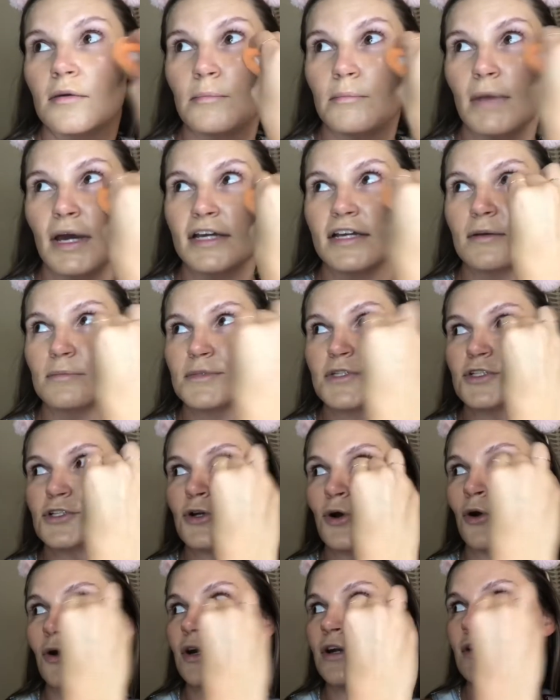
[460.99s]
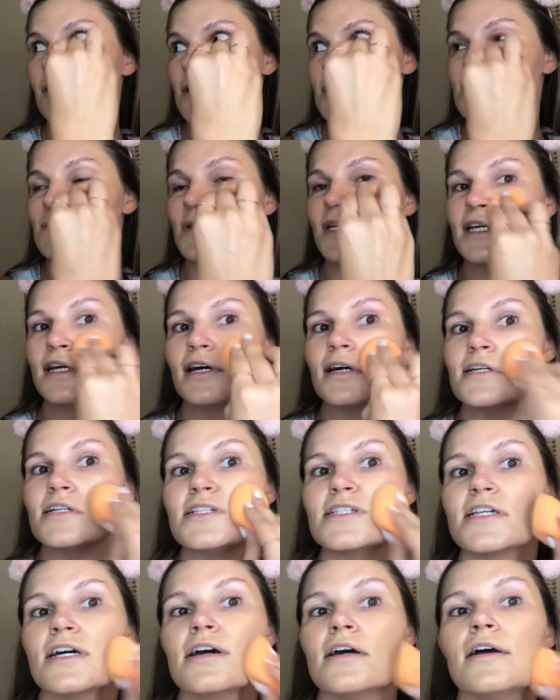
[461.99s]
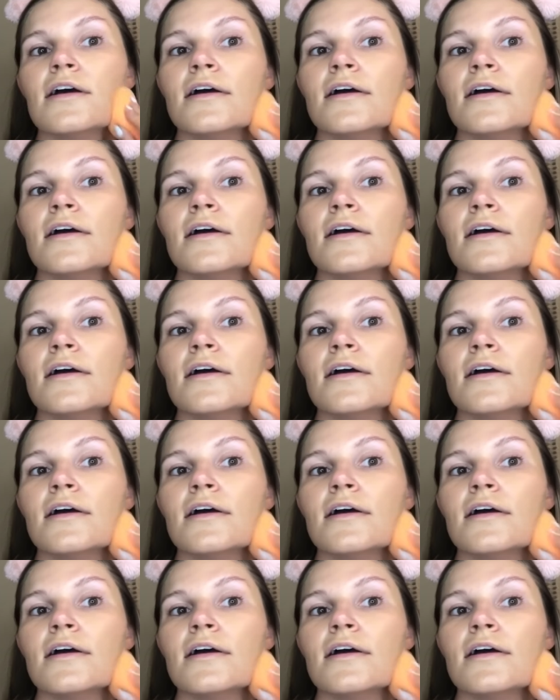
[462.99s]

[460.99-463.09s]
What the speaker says: makeup tutorials because